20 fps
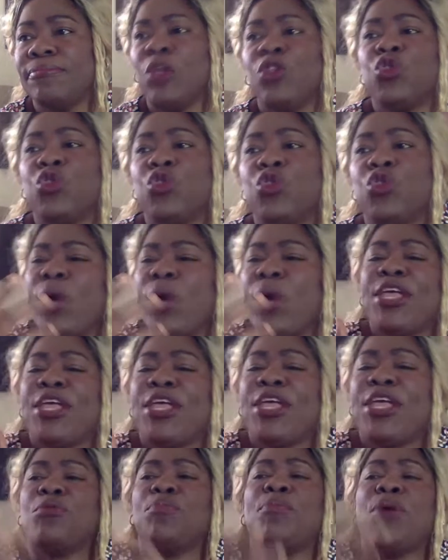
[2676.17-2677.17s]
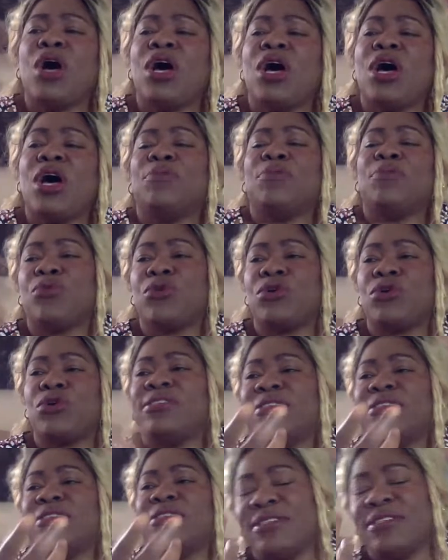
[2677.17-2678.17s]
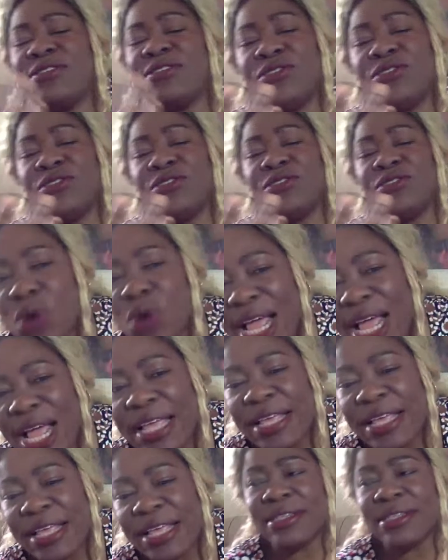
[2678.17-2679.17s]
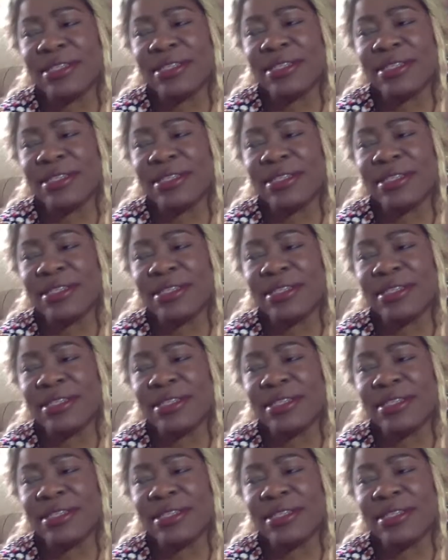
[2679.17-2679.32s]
The way your body processes the rice